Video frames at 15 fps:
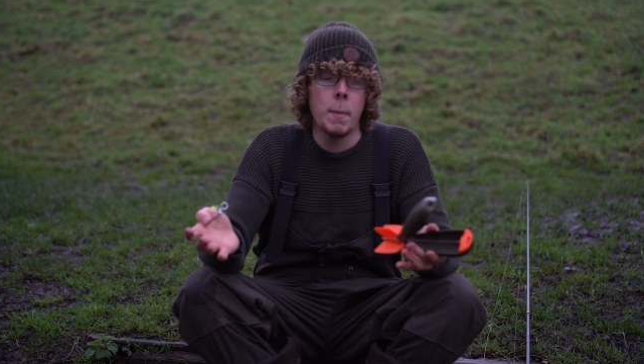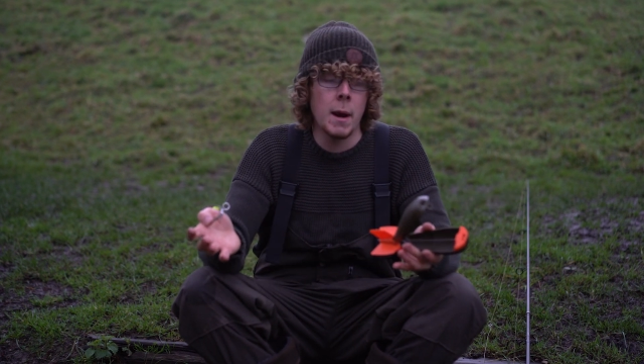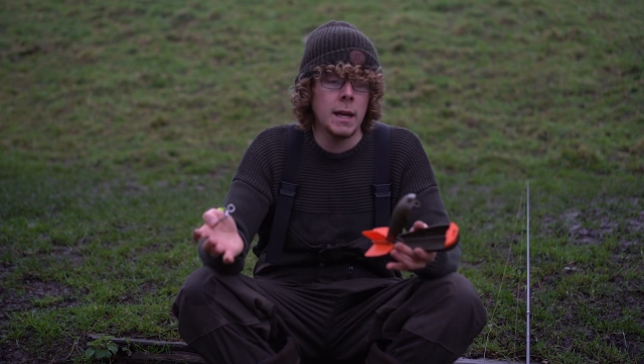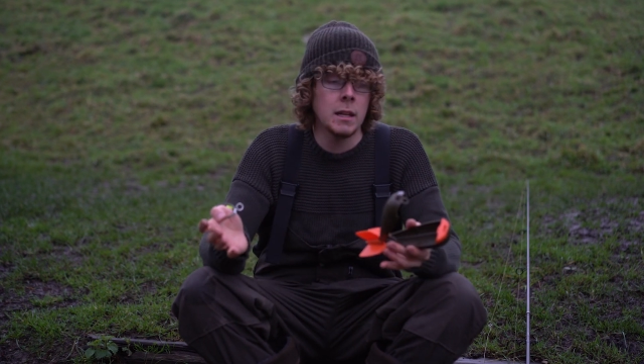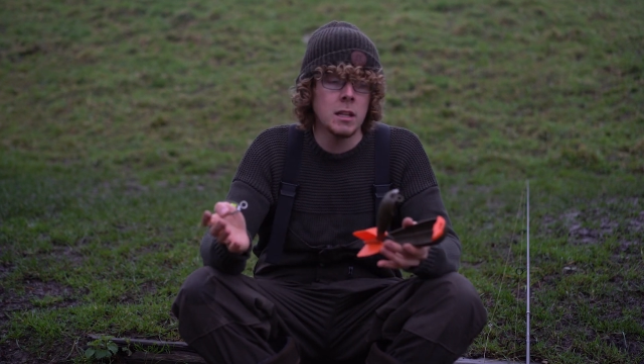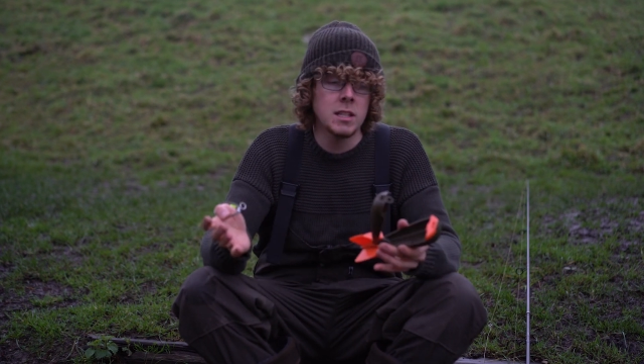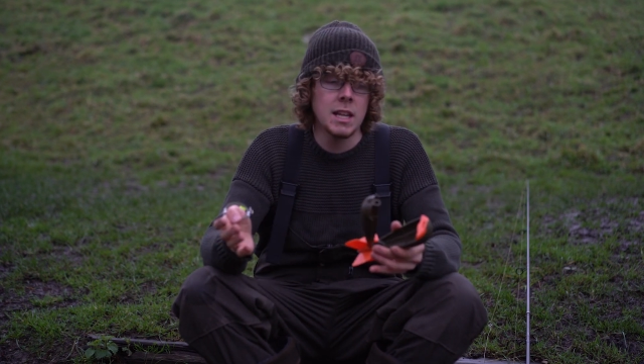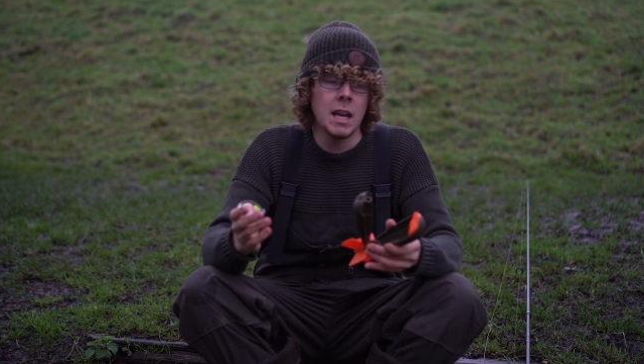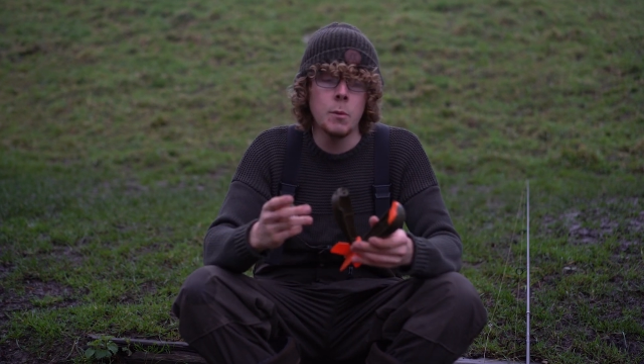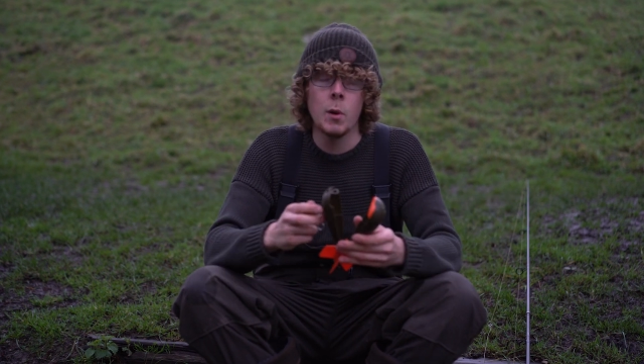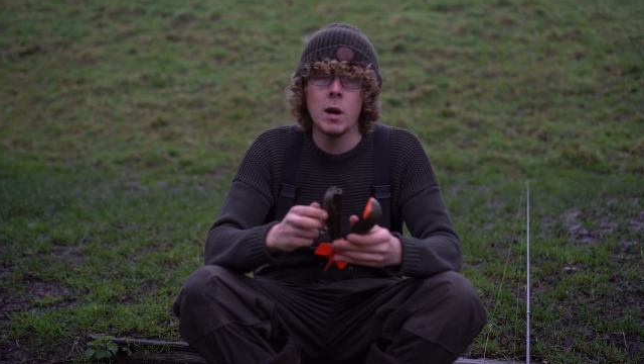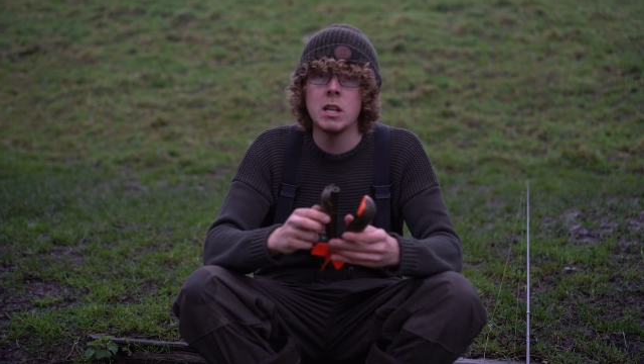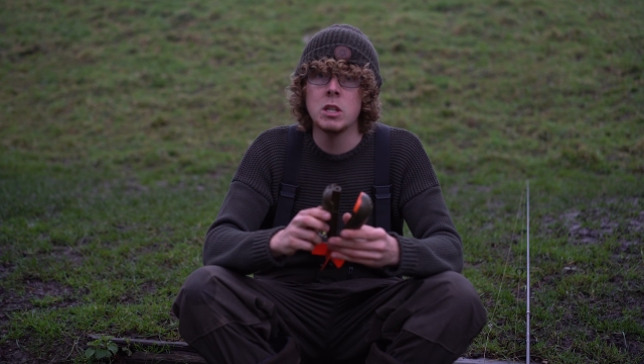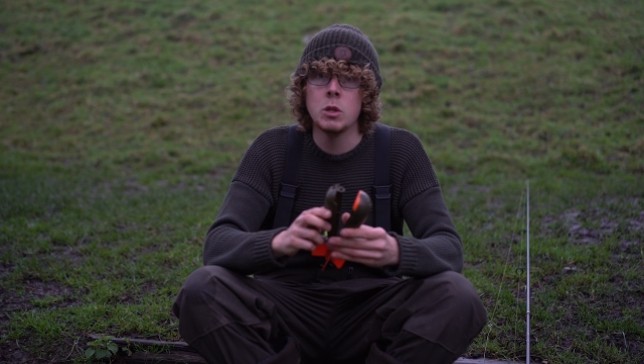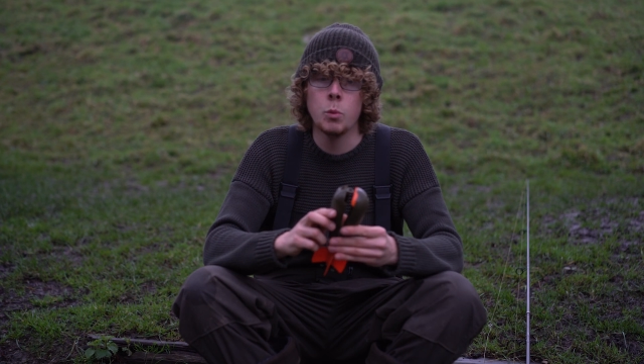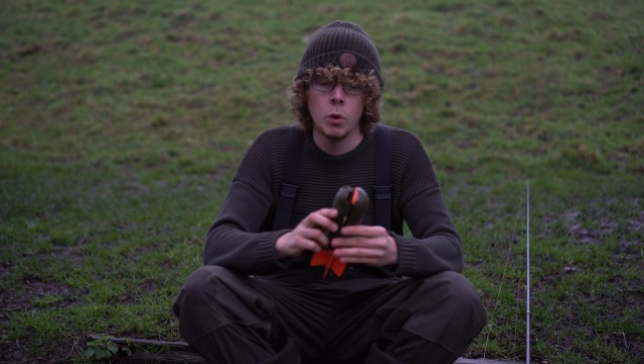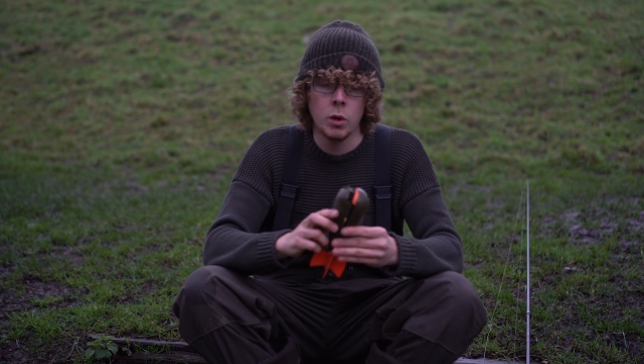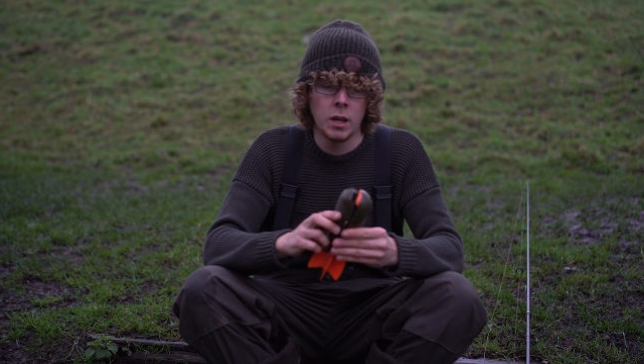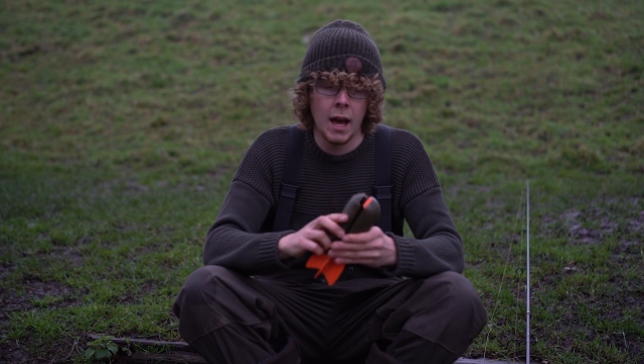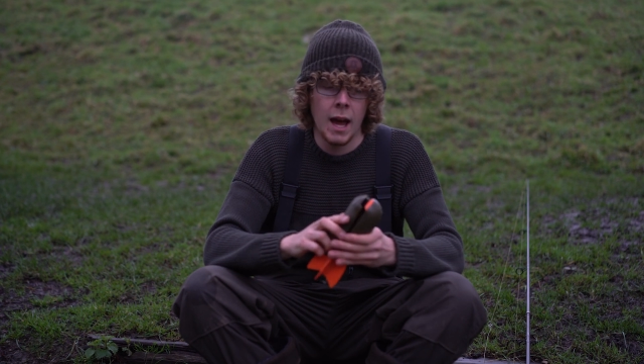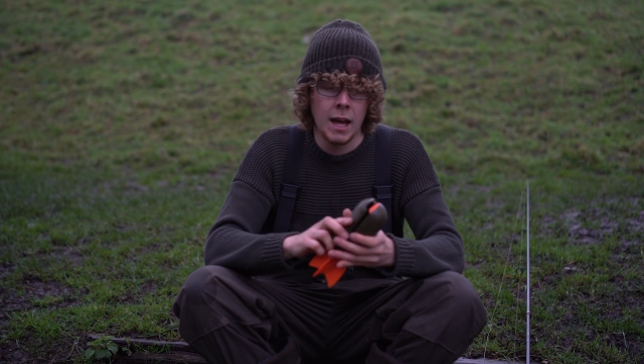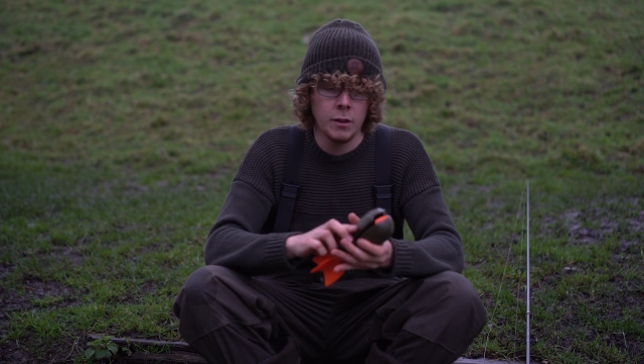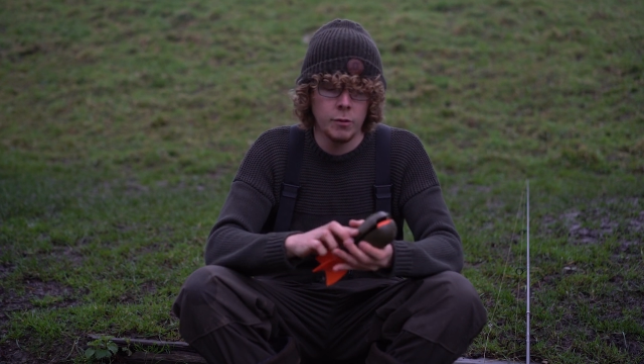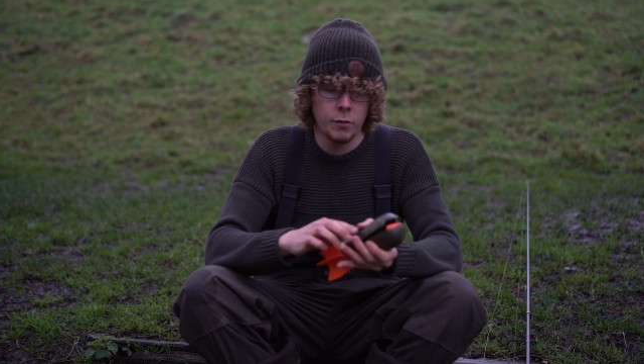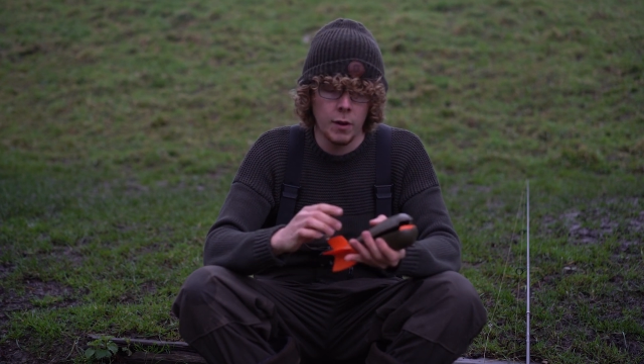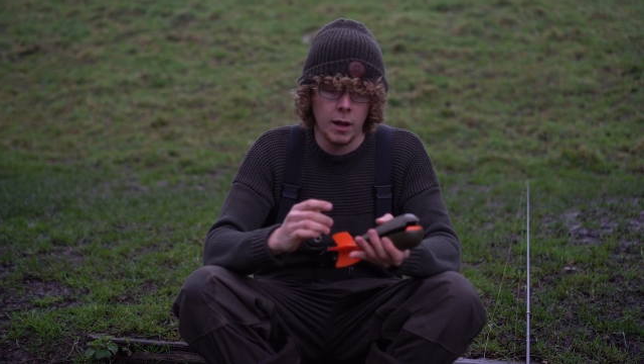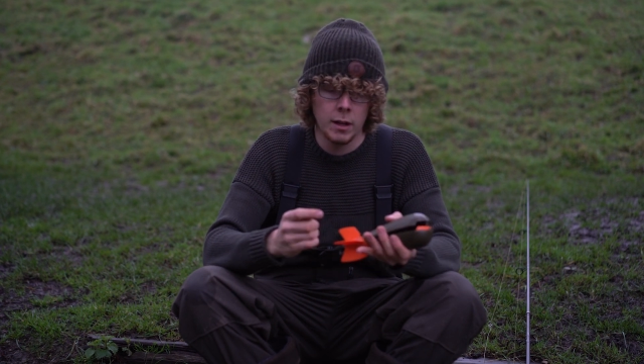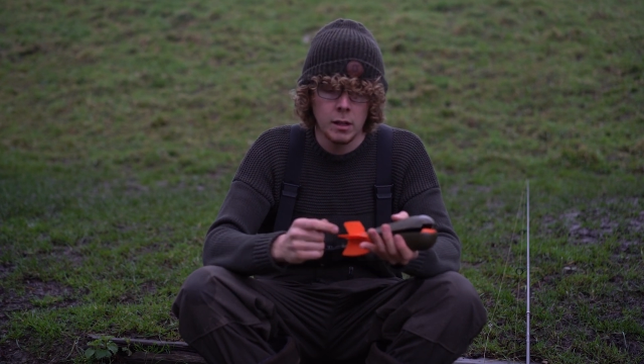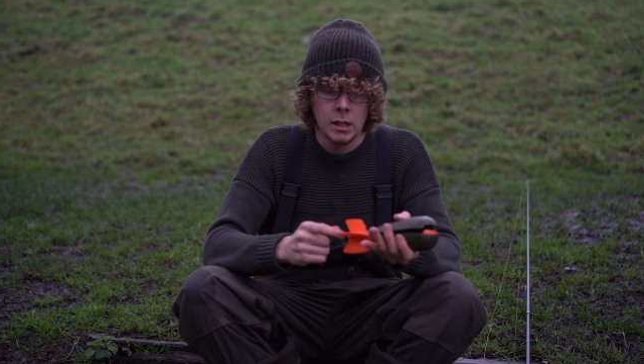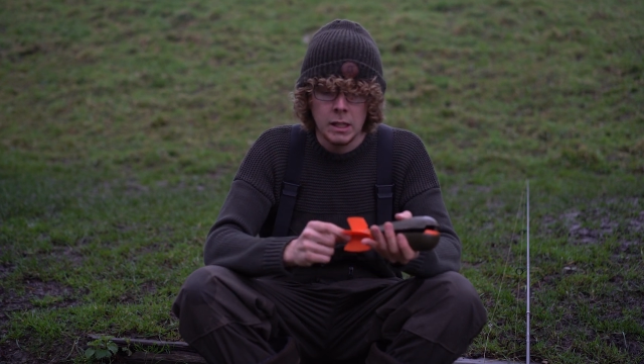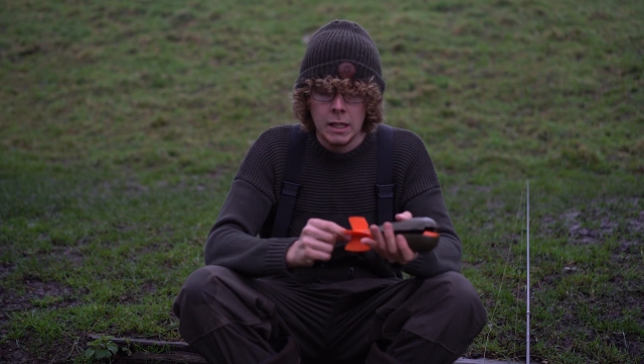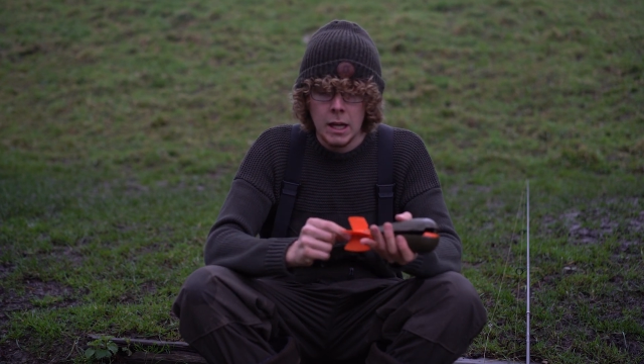bait in the same way as you would hand fed,